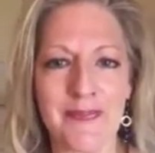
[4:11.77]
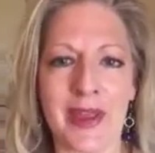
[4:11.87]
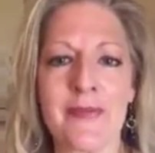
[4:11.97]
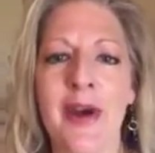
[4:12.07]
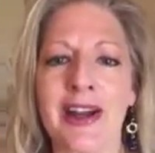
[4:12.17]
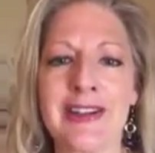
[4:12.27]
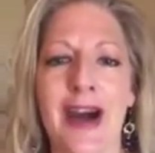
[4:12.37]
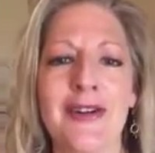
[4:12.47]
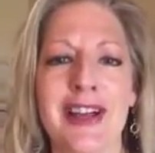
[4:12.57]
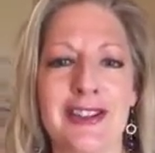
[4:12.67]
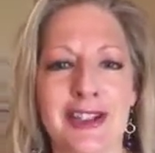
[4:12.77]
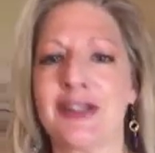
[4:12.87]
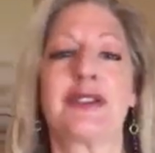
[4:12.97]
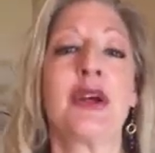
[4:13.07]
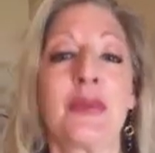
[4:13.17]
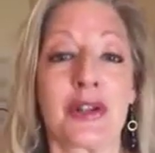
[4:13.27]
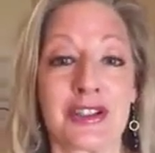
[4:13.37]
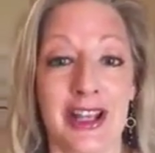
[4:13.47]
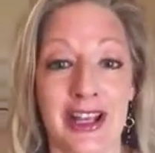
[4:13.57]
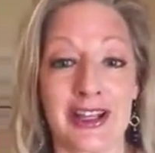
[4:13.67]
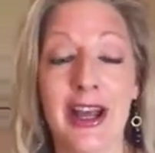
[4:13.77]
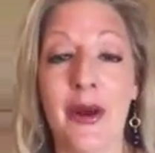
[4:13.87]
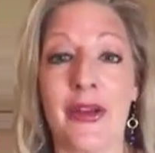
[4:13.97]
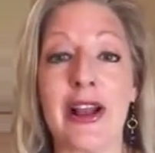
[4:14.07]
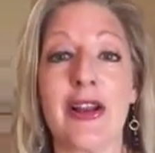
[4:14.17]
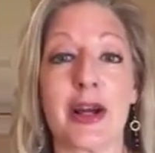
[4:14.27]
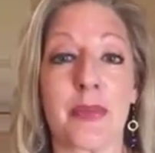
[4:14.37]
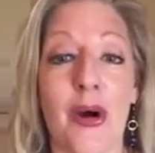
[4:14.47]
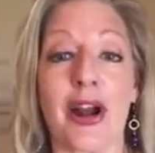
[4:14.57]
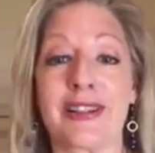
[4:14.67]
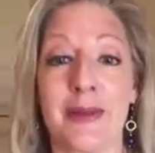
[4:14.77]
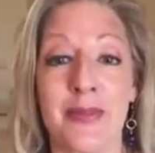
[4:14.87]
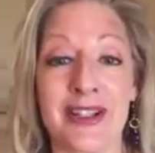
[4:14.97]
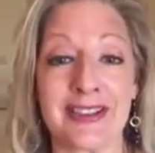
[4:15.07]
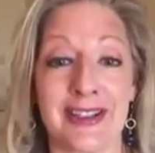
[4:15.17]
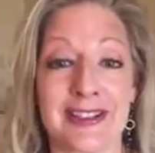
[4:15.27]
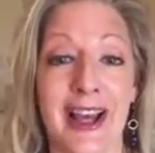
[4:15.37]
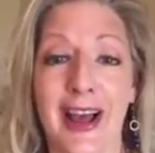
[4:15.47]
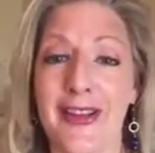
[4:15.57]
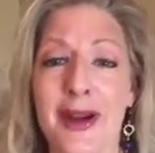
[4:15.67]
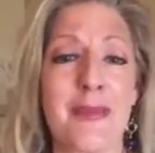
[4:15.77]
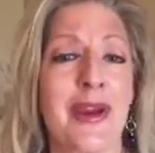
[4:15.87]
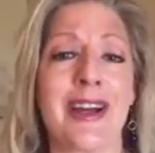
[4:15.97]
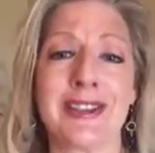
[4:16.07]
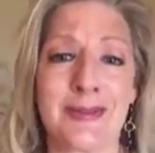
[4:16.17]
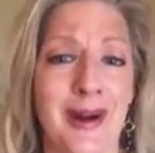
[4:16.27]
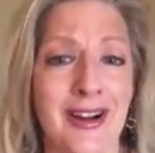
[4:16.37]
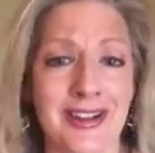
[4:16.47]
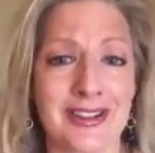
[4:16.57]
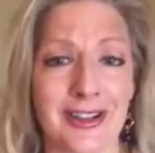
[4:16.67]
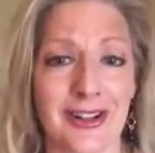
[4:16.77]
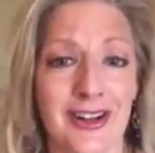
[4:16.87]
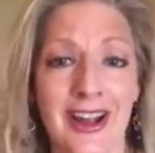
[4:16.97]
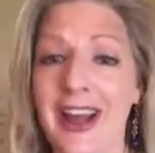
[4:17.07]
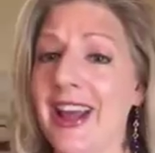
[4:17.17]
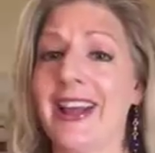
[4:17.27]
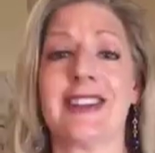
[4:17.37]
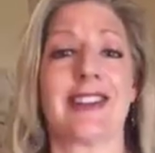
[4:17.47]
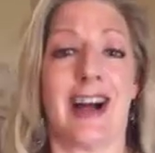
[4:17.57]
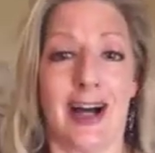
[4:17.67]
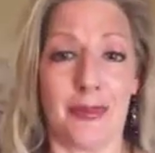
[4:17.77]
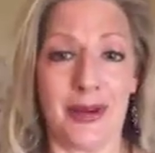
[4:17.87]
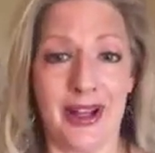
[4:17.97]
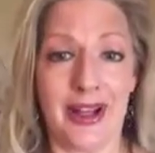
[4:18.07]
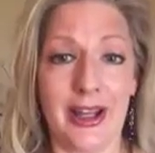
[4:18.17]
In fact, nowadays consumers, when they look at products in business, their BS monitor is up.